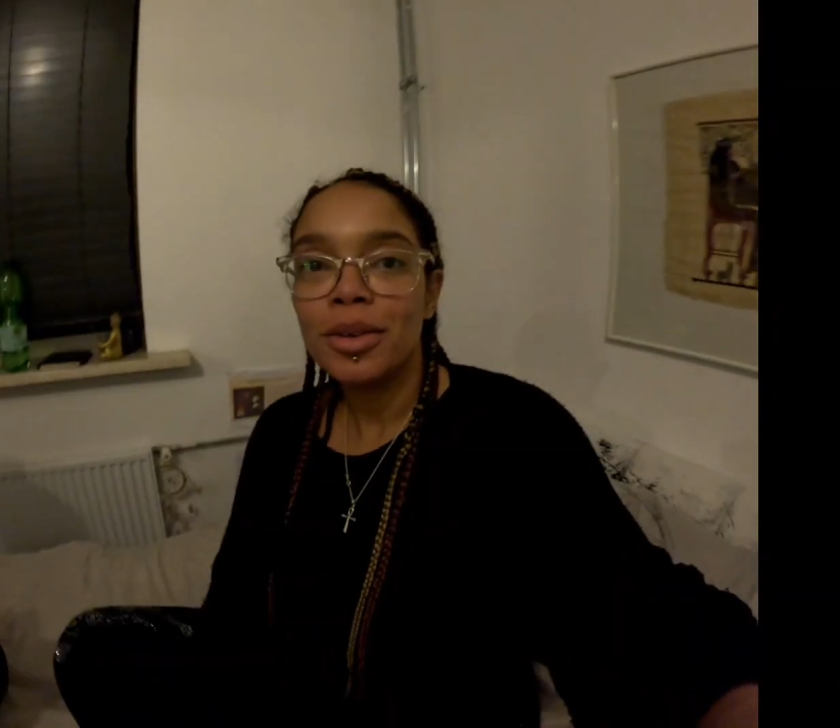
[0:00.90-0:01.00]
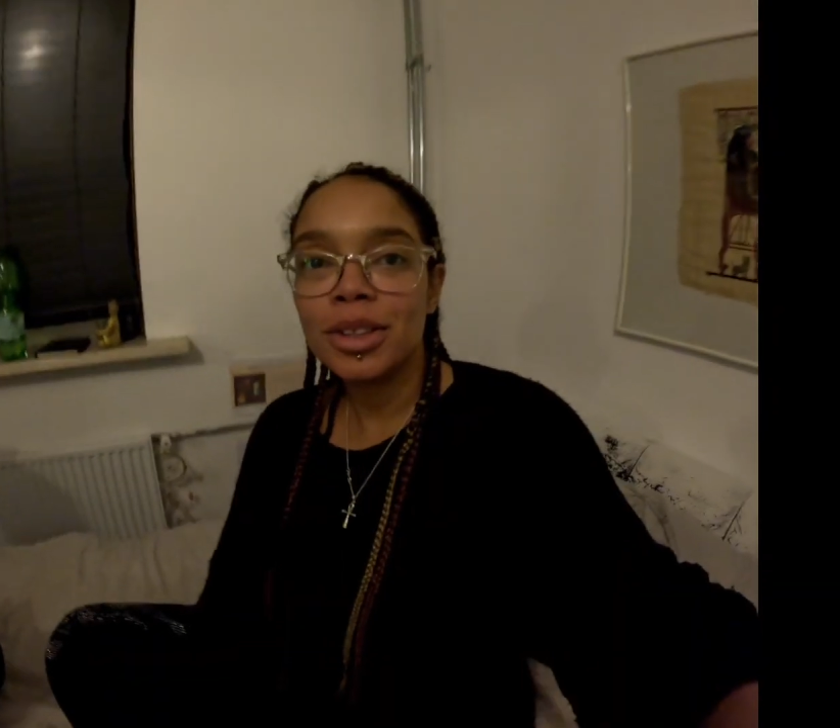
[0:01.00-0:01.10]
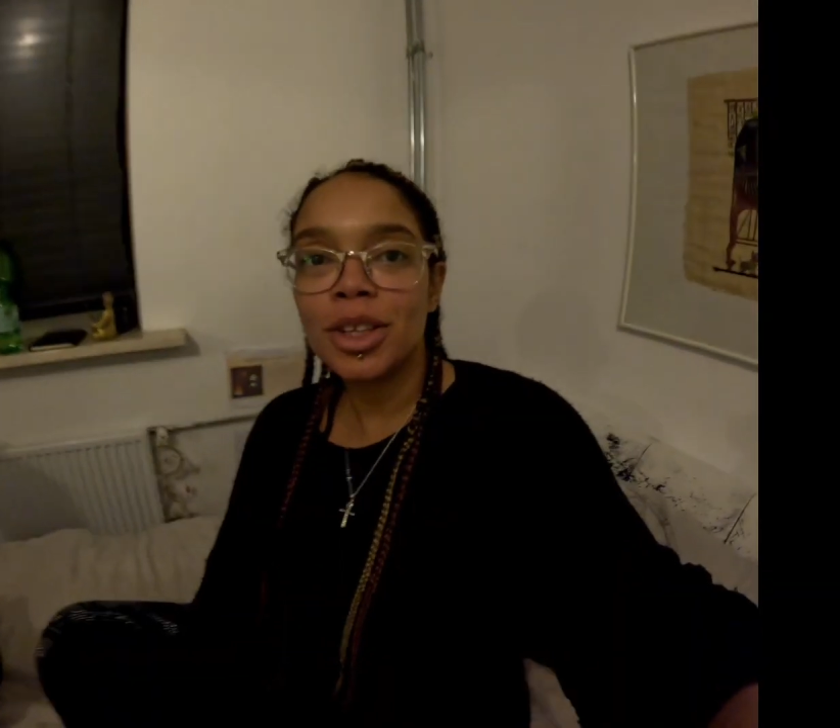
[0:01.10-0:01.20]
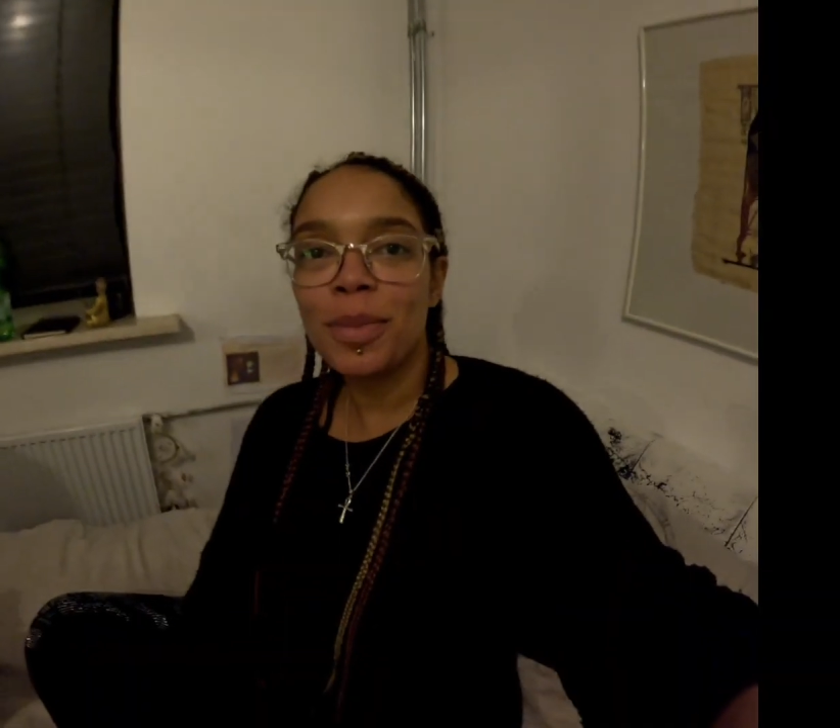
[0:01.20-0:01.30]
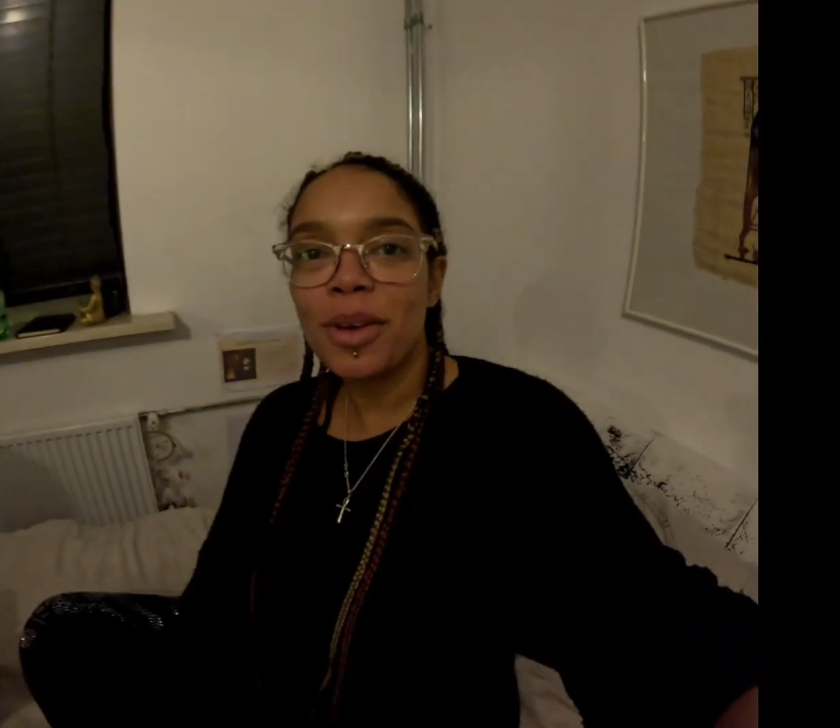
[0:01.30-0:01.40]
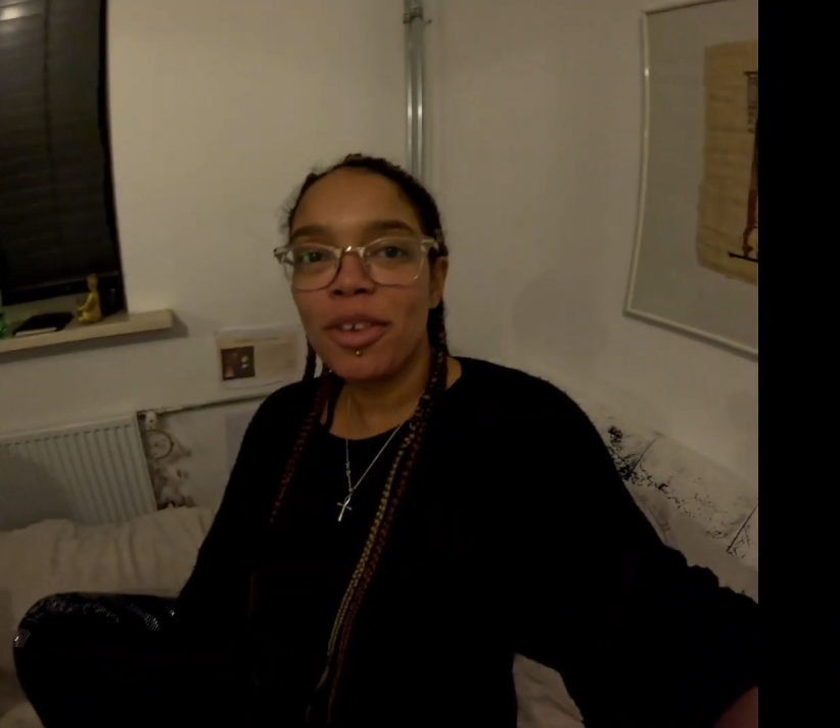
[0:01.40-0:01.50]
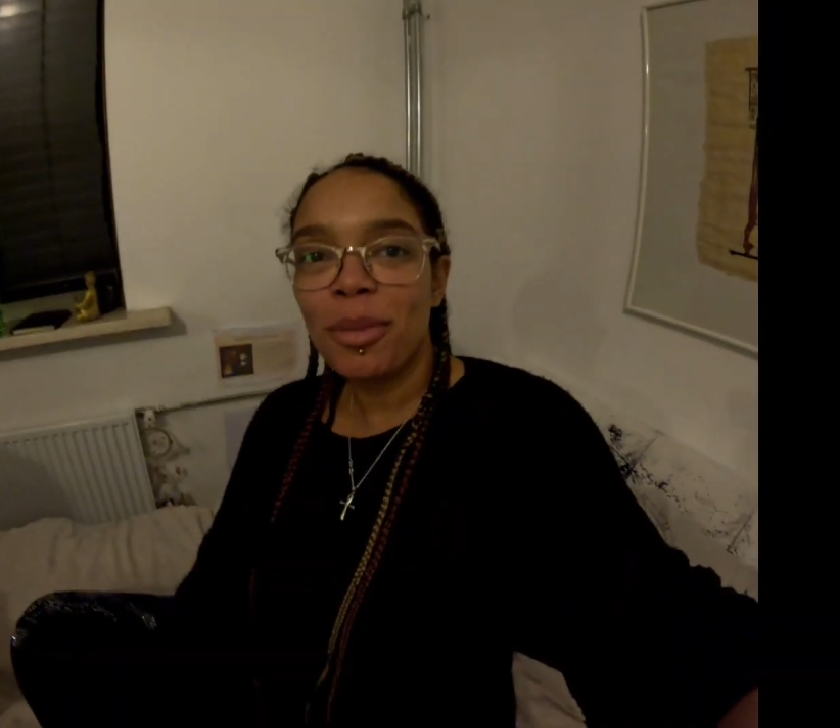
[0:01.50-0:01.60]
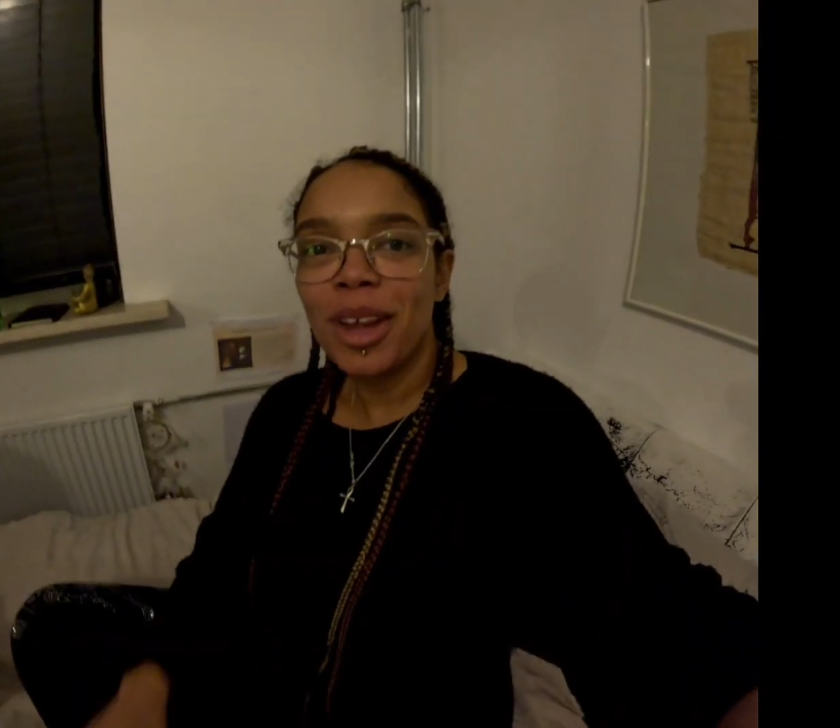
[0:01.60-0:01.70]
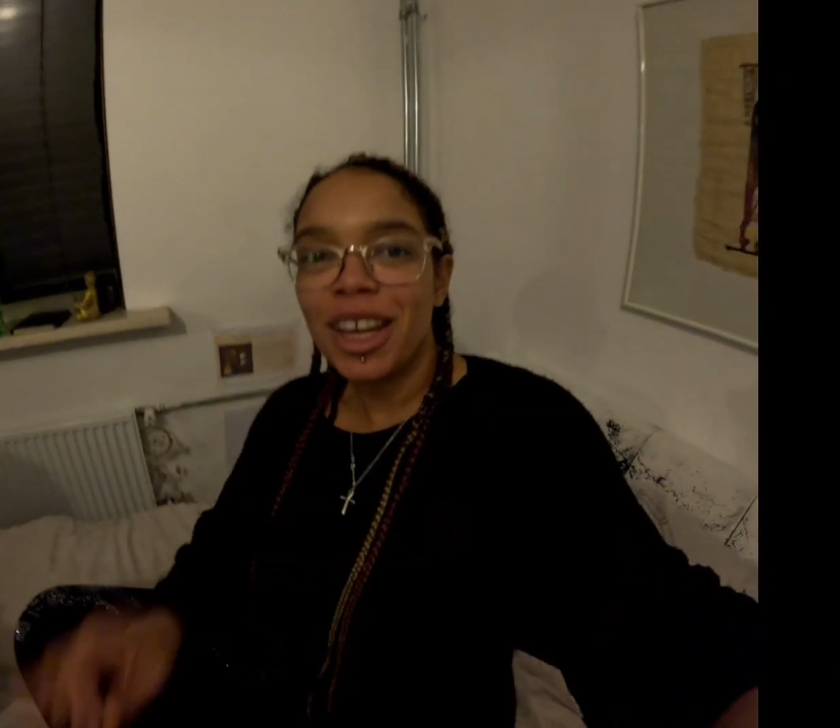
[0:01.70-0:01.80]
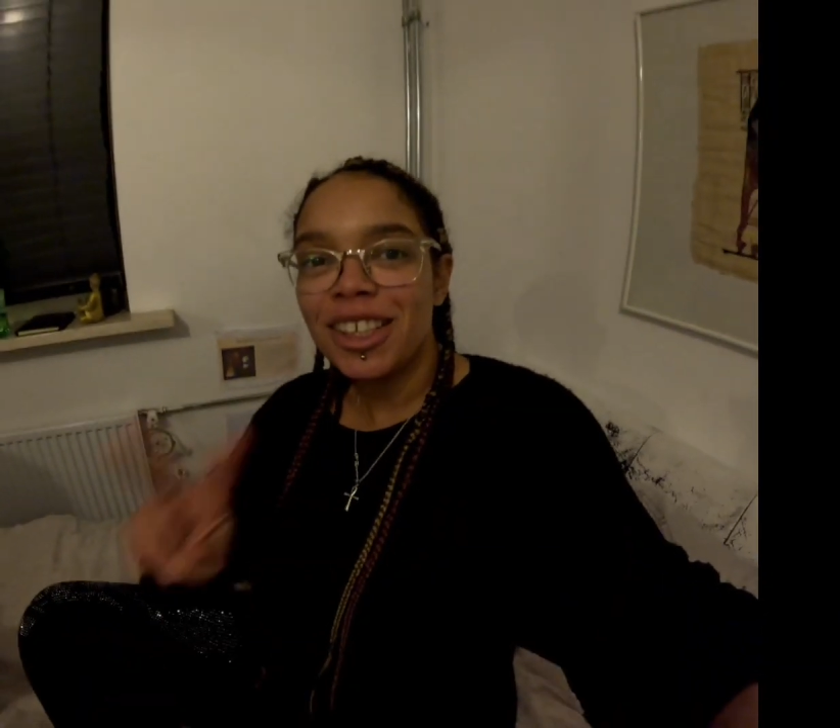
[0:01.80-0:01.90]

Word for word: What's up everybody,